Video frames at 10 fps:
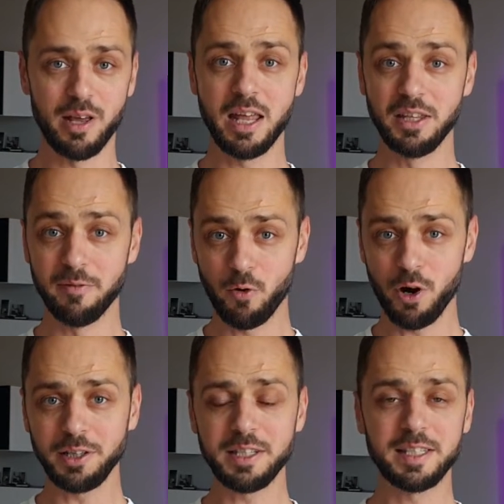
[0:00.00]
and
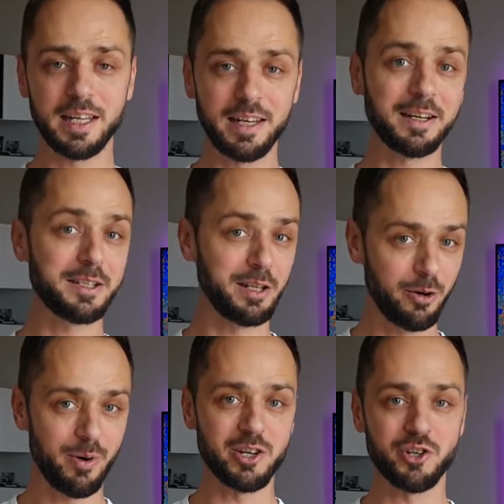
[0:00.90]
avoid sudden
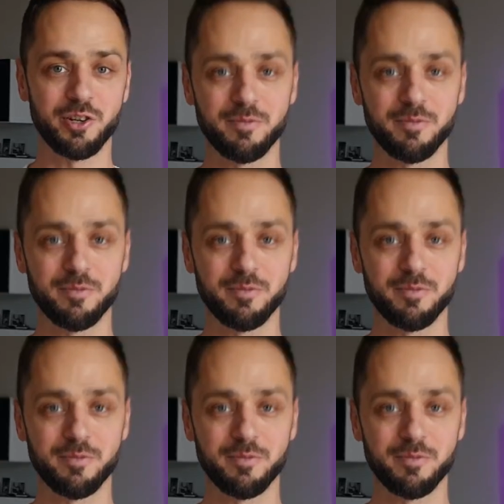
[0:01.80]
acceleration.